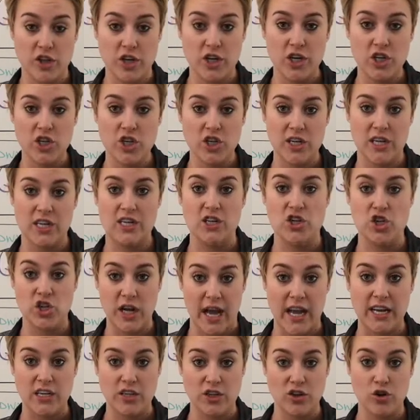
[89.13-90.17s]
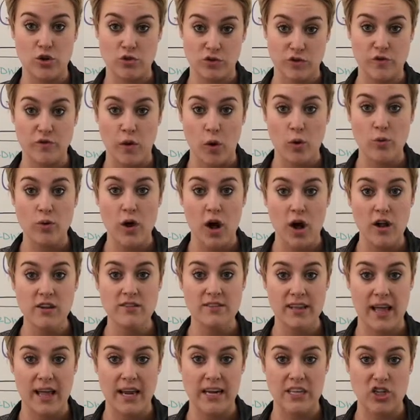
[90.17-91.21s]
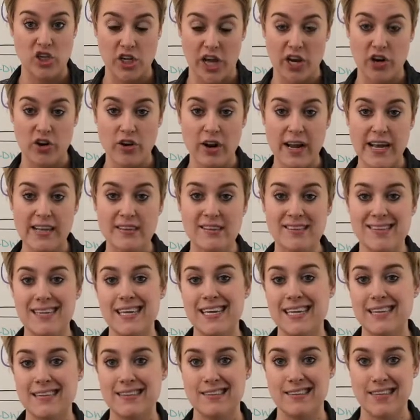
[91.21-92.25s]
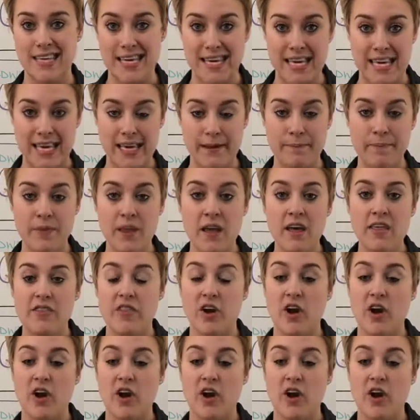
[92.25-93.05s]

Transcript: search and those phone calls that it generates is key.